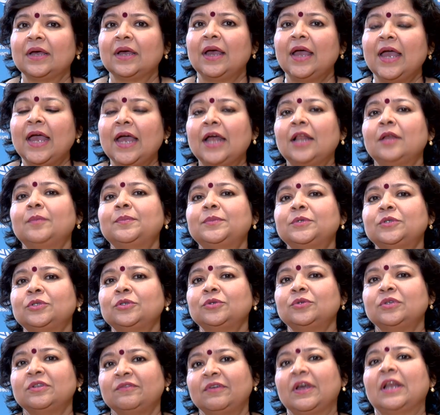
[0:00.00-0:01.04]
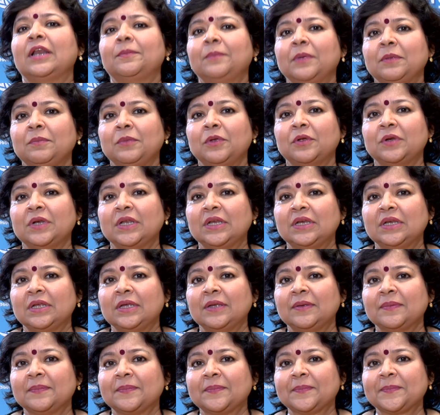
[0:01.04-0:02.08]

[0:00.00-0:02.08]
help to develop immunity.